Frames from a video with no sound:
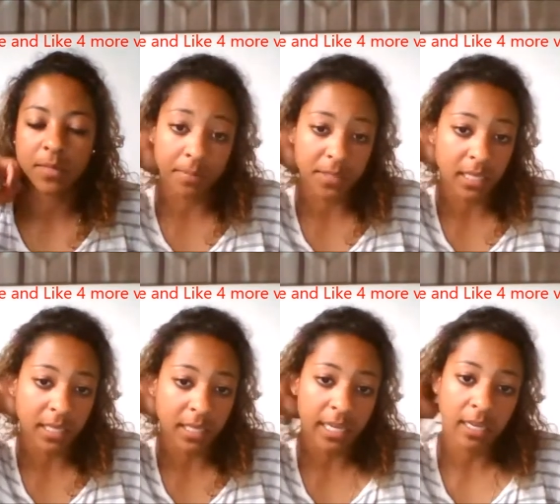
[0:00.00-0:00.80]

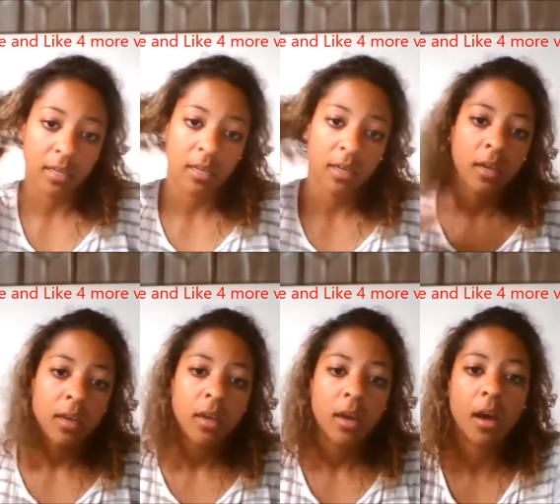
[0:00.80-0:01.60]
League.
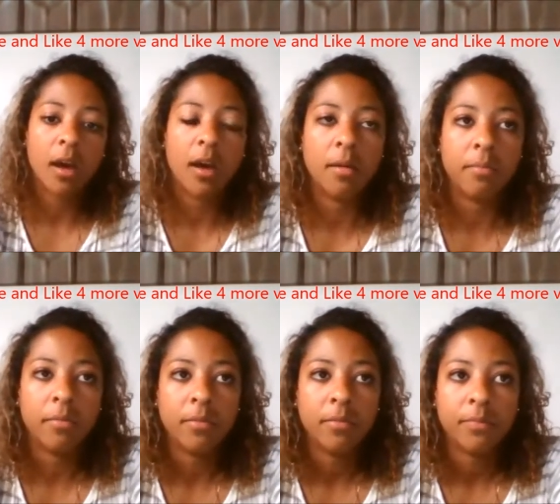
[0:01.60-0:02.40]
Um,
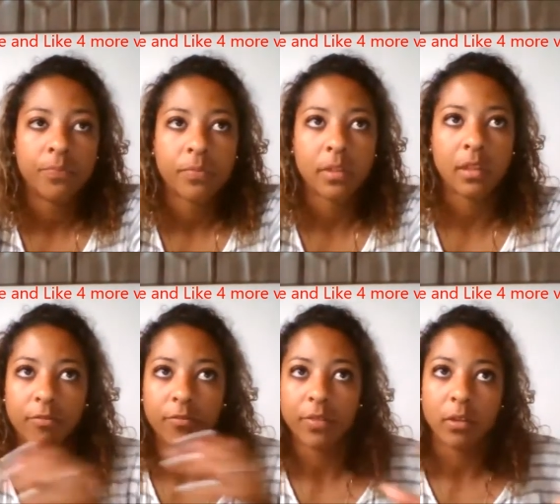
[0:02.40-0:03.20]
those
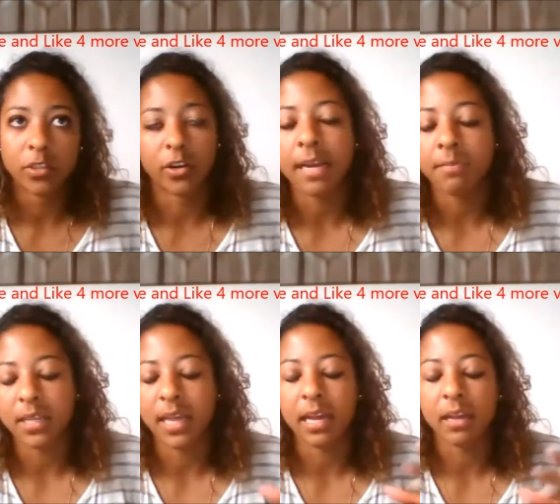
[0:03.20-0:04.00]
are our league games,
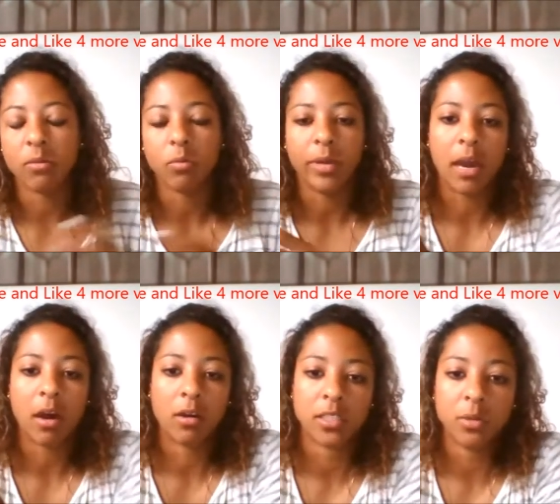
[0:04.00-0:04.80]
and then we
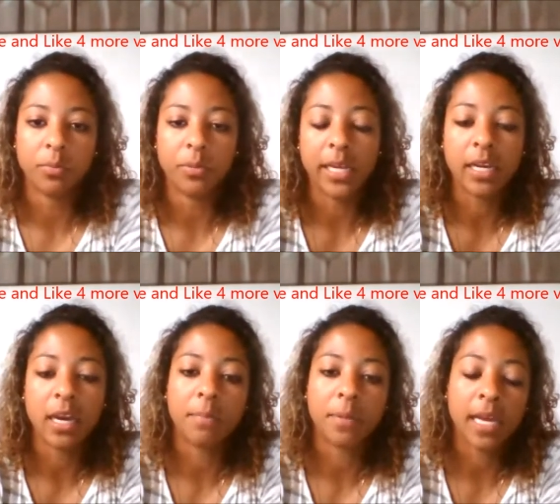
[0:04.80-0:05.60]
also play cup
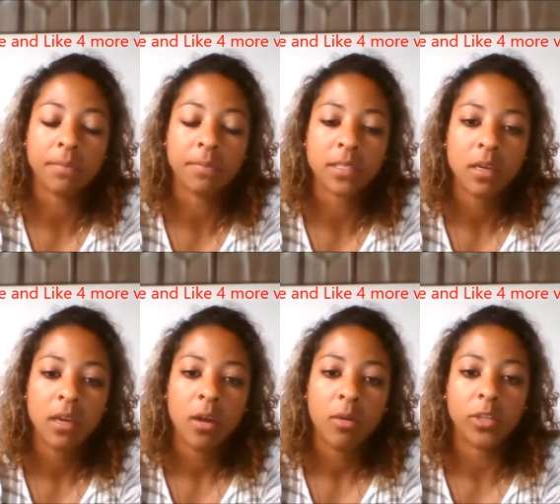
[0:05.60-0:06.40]
games,
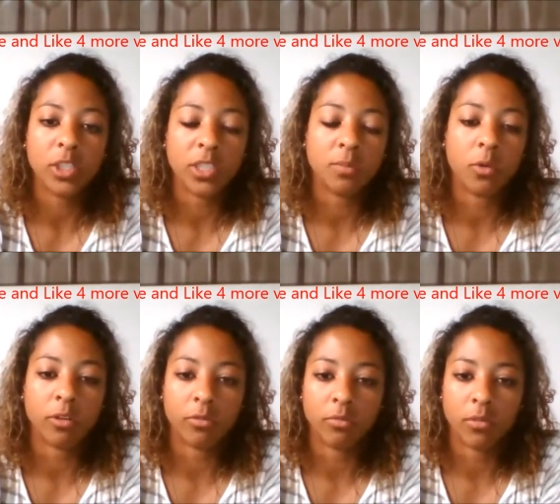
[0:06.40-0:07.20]
which is more
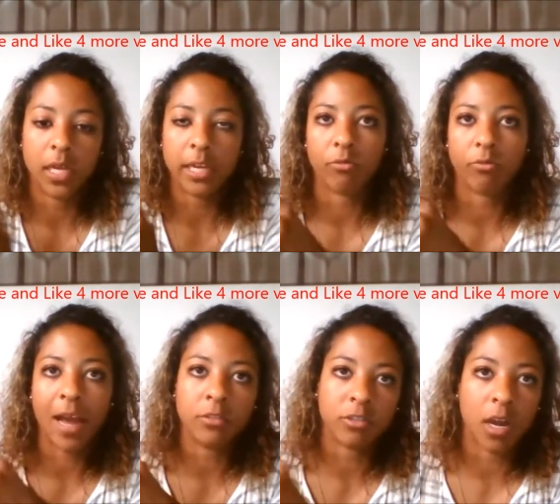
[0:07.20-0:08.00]
like a round
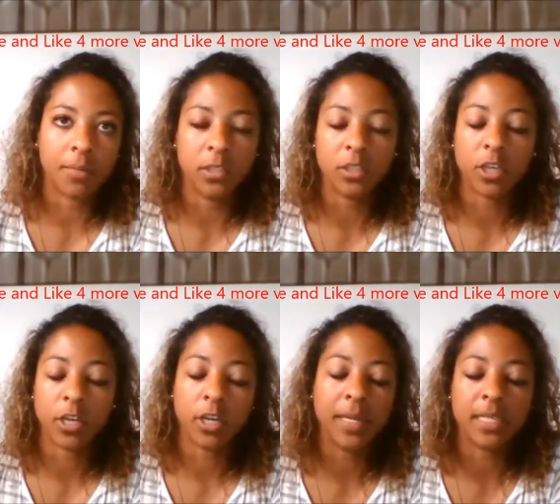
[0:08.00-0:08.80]
robin tournament
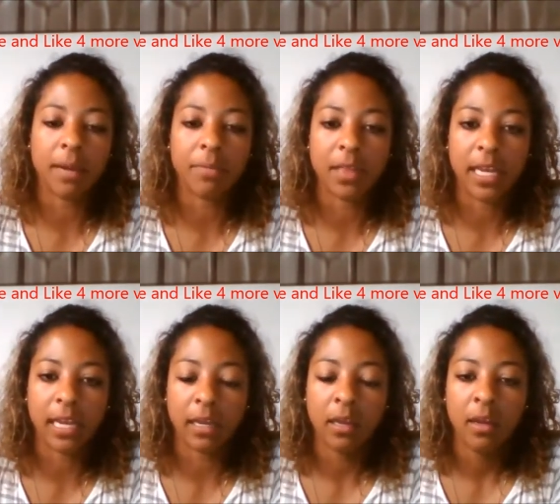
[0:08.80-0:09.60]
type of thing.
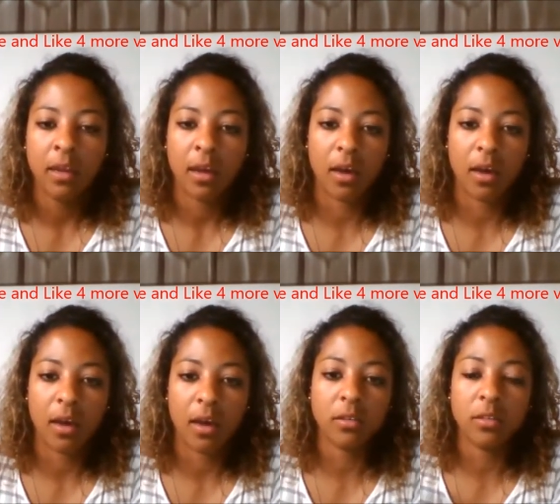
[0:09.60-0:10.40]
Um, it
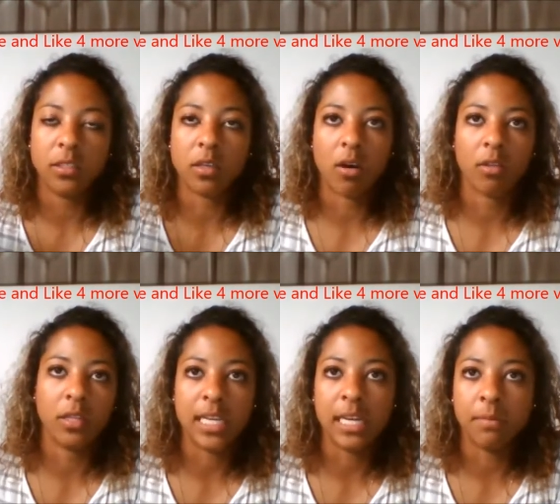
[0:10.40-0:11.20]
includes all the
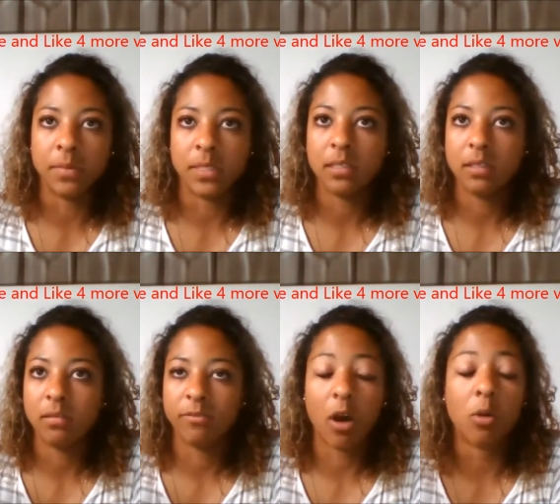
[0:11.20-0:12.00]
teams,
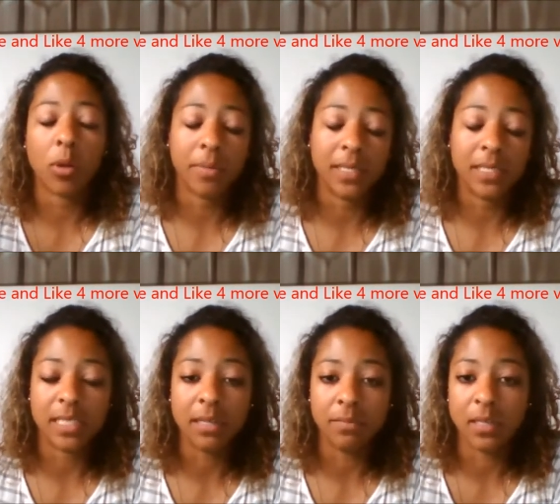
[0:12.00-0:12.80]
all women's team
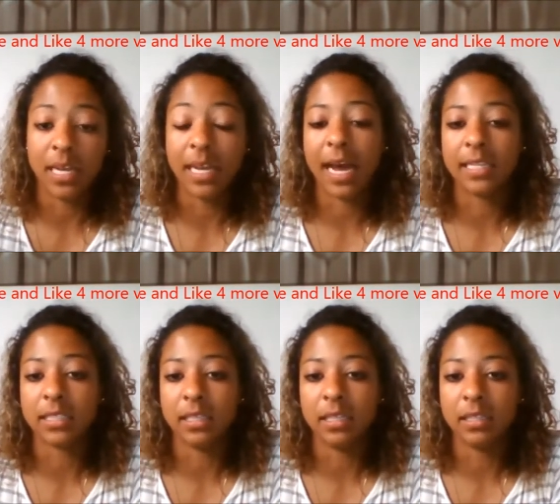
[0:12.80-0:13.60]
in
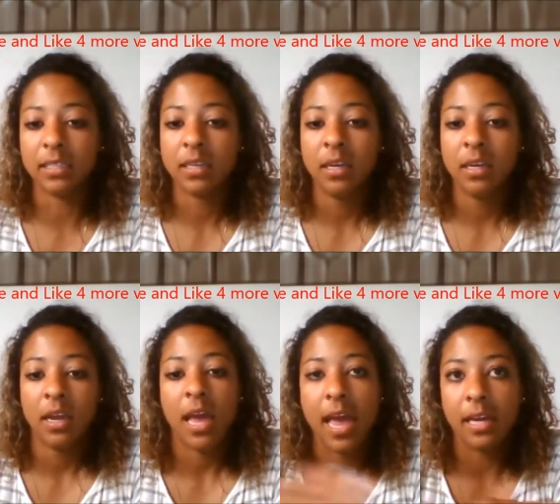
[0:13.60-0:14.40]
Iceland,
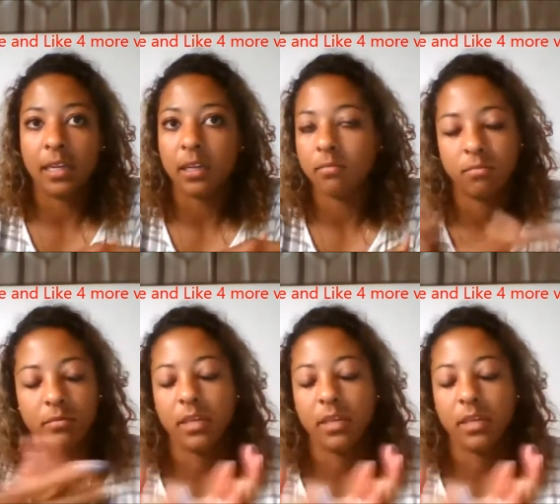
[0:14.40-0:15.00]
and it, yeah.